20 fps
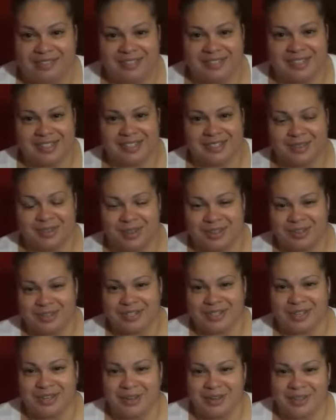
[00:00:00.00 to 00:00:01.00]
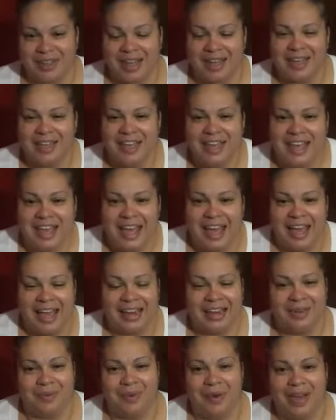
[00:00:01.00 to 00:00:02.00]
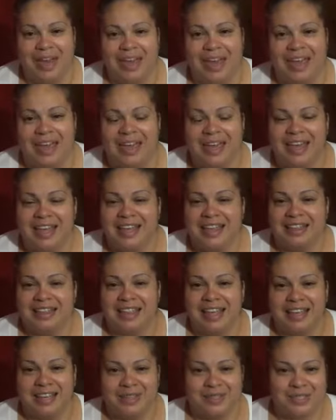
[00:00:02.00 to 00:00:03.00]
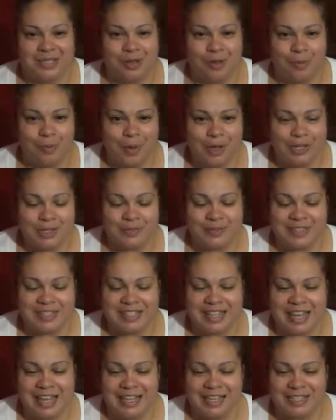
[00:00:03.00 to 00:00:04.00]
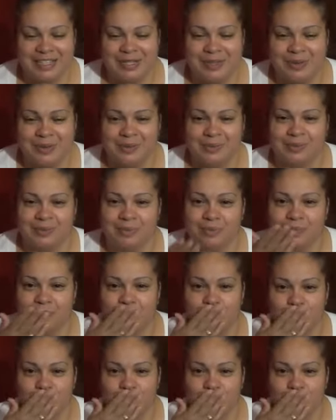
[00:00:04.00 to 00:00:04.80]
Just thought you should know that. Anyway, thank you so much for staying tuned.